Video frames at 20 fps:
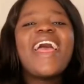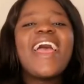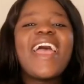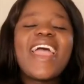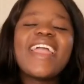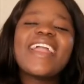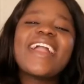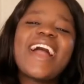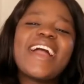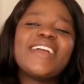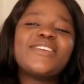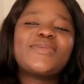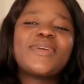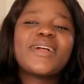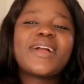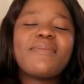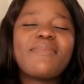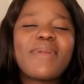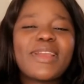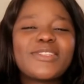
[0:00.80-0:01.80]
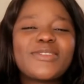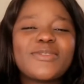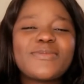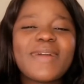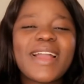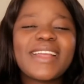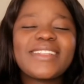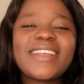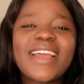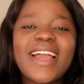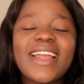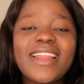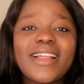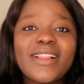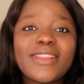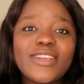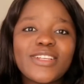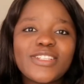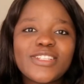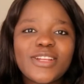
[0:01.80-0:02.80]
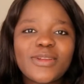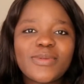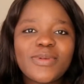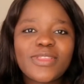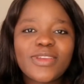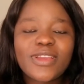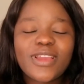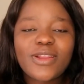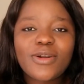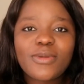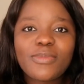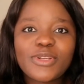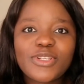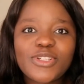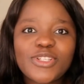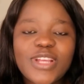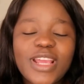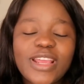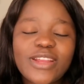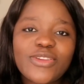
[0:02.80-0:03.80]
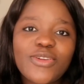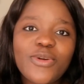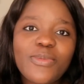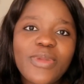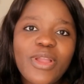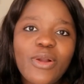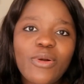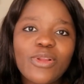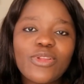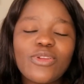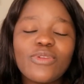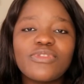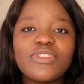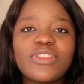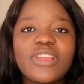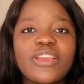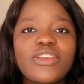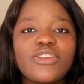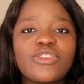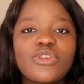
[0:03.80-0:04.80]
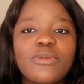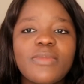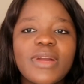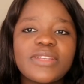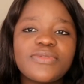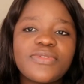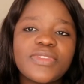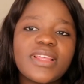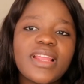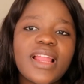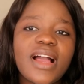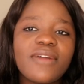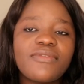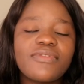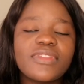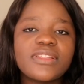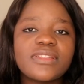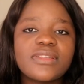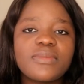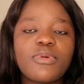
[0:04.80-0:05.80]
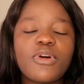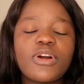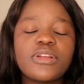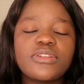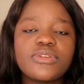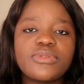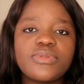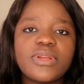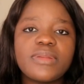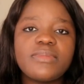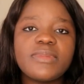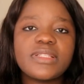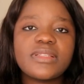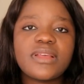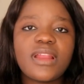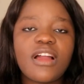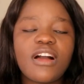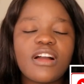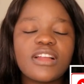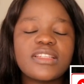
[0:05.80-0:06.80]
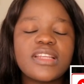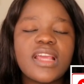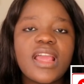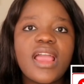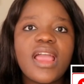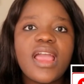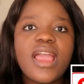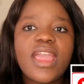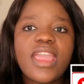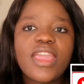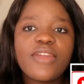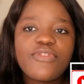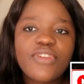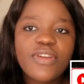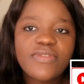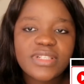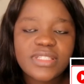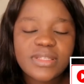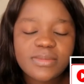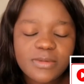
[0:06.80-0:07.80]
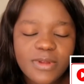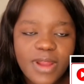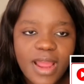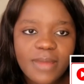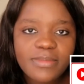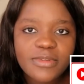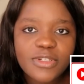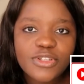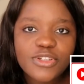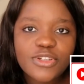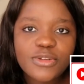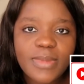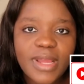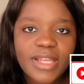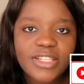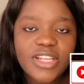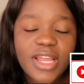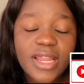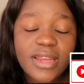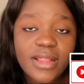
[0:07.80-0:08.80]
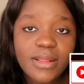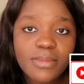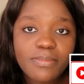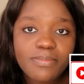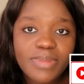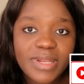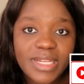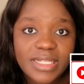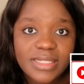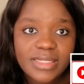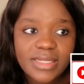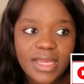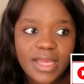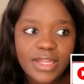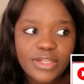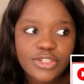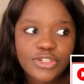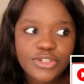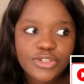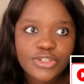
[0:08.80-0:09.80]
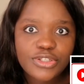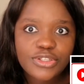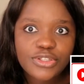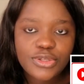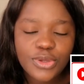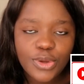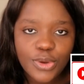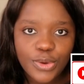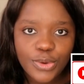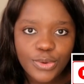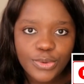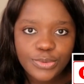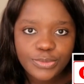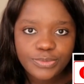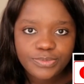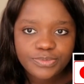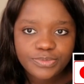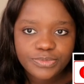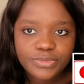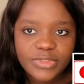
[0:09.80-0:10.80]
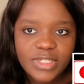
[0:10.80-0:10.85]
Hey guys, welcome back to my channel. You're chilling with your girl Patricia Ndlovu. Thank you so much for the love, for the support. It really means a lot. If you haven't subscribed to my channel, please do so.